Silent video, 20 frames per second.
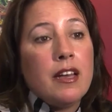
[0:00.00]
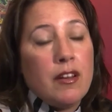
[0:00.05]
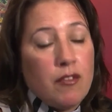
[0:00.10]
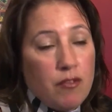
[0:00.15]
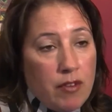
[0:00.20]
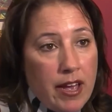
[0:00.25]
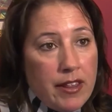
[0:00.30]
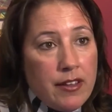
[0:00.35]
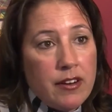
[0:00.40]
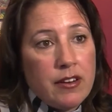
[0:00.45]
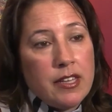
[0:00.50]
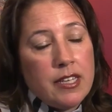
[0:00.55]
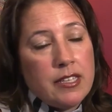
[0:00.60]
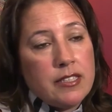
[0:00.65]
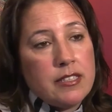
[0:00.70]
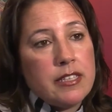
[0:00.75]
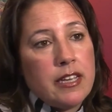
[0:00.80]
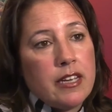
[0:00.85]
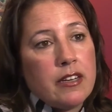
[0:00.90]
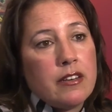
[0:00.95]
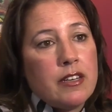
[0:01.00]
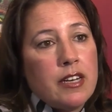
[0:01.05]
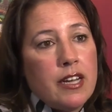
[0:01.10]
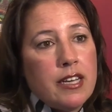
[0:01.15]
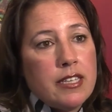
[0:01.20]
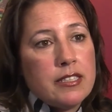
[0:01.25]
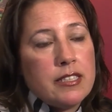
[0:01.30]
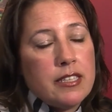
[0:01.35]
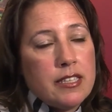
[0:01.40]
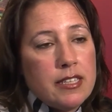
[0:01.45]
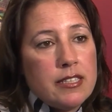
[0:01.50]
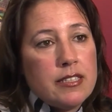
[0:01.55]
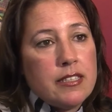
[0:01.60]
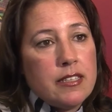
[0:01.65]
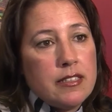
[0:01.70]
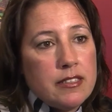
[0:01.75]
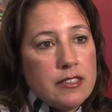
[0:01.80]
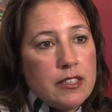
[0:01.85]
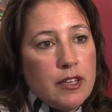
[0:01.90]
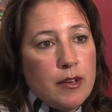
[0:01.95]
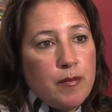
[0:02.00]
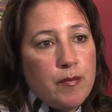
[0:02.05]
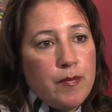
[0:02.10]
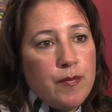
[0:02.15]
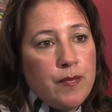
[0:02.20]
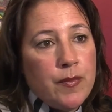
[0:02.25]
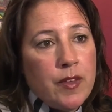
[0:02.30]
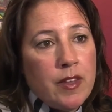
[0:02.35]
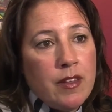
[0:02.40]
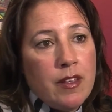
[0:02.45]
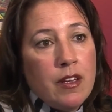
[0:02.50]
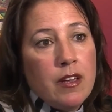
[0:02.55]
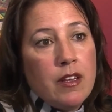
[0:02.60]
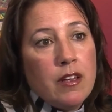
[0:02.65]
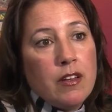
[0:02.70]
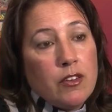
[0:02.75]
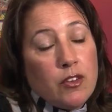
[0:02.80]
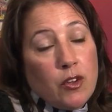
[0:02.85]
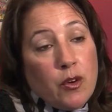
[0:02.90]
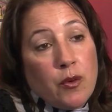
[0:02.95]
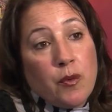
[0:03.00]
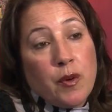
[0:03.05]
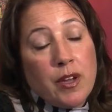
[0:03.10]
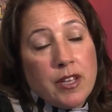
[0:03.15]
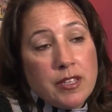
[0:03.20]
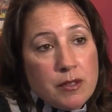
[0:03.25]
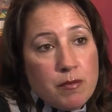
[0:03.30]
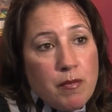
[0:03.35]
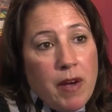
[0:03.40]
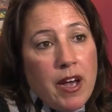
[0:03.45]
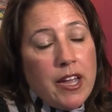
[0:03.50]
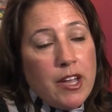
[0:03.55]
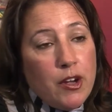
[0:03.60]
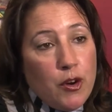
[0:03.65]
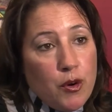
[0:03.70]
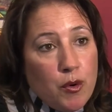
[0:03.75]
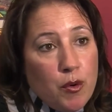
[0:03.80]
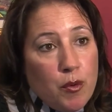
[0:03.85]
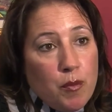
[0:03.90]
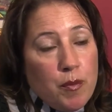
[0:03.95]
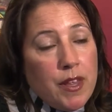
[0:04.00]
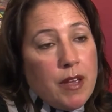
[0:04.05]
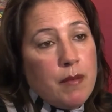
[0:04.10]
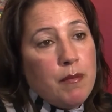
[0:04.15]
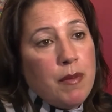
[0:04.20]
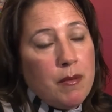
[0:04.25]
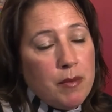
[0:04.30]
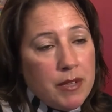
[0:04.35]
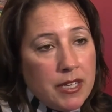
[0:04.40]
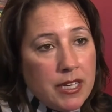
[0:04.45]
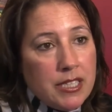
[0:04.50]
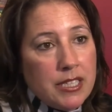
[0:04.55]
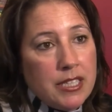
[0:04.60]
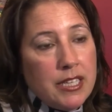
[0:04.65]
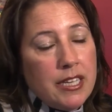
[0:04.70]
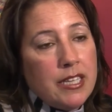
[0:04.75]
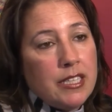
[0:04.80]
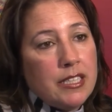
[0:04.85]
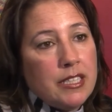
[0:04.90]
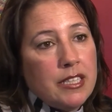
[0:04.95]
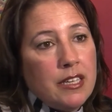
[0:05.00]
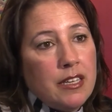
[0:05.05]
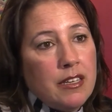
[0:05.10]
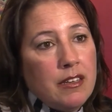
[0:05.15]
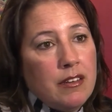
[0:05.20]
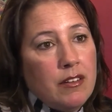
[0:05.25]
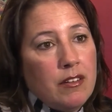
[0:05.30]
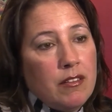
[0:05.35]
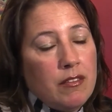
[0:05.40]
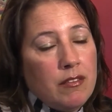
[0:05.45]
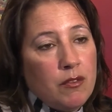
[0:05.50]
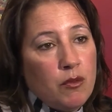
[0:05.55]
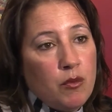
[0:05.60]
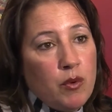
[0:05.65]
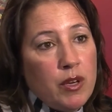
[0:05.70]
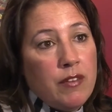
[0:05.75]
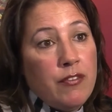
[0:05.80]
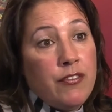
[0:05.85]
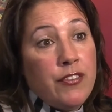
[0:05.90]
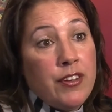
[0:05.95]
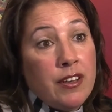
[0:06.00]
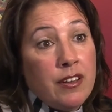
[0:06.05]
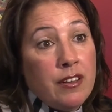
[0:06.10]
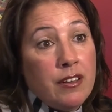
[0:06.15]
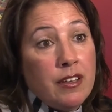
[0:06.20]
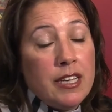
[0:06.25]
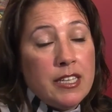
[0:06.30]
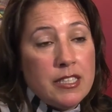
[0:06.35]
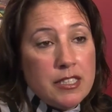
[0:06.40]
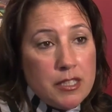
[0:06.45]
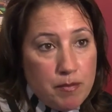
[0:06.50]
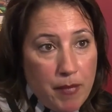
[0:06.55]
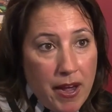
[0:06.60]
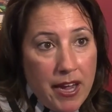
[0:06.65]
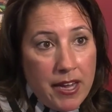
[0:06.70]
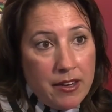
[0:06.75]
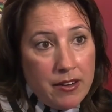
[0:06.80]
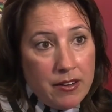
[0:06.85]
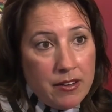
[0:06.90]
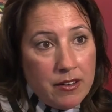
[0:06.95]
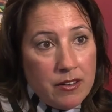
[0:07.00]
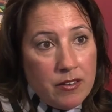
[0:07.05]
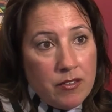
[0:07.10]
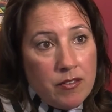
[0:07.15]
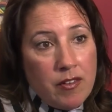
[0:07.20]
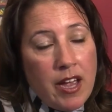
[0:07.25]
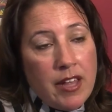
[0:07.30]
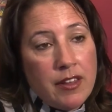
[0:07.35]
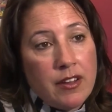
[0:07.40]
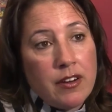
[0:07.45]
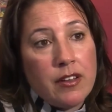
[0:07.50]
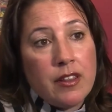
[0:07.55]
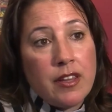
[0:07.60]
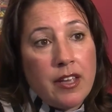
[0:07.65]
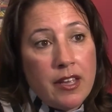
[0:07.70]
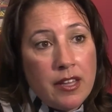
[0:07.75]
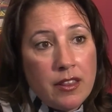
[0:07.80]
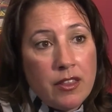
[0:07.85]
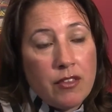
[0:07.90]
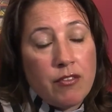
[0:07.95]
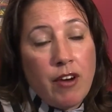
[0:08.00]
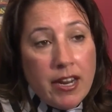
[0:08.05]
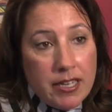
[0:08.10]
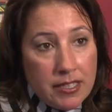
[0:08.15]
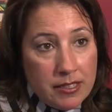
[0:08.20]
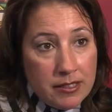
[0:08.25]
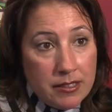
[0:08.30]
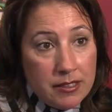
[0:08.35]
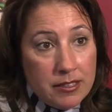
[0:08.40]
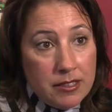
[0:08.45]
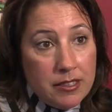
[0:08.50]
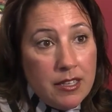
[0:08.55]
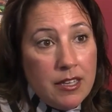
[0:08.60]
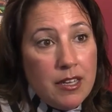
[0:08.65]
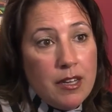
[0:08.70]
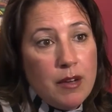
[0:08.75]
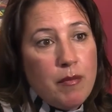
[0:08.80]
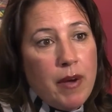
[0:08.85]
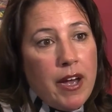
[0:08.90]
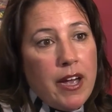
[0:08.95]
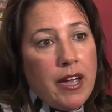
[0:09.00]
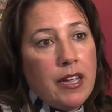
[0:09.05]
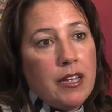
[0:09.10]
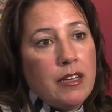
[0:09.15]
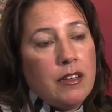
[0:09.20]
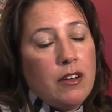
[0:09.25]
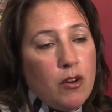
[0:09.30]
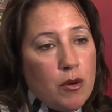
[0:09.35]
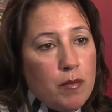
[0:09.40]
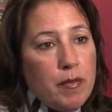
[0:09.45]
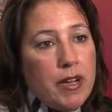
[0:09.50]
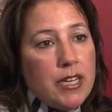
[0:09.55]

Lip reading: rather than standardized to the system. Mm-hmm. So it's my hope that public education would feel inspired rather than threatened by home